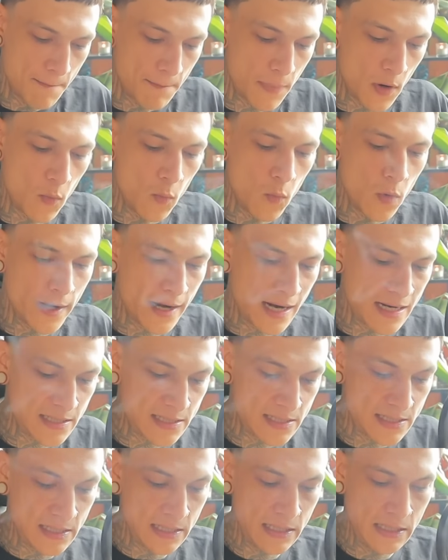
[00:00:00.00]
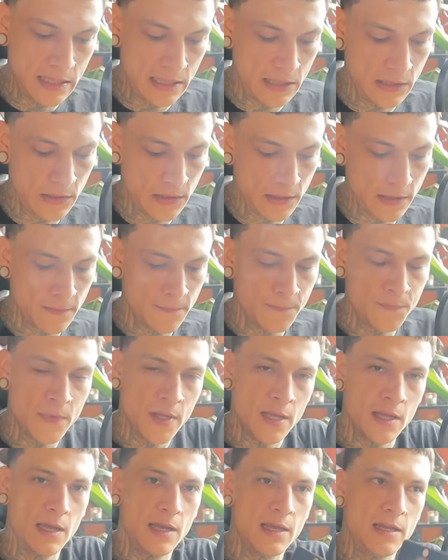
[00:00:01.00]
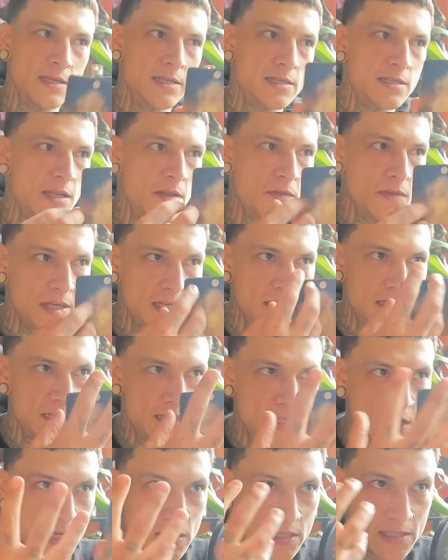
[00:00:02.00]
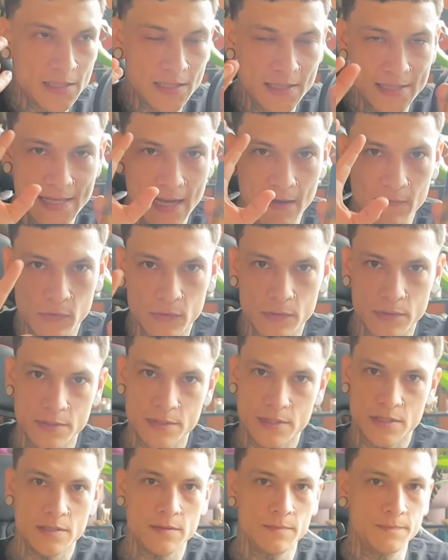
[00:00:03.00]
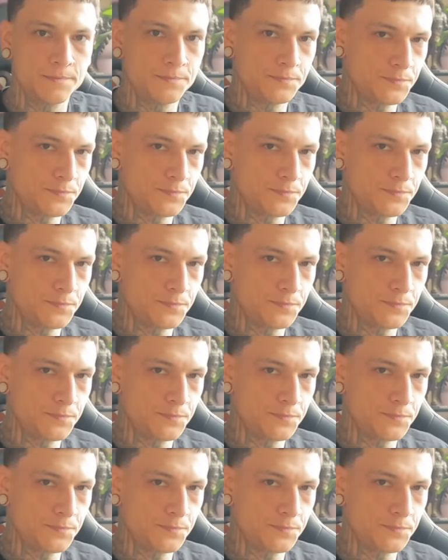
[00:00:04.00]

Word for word: But what I see here is these dust devils,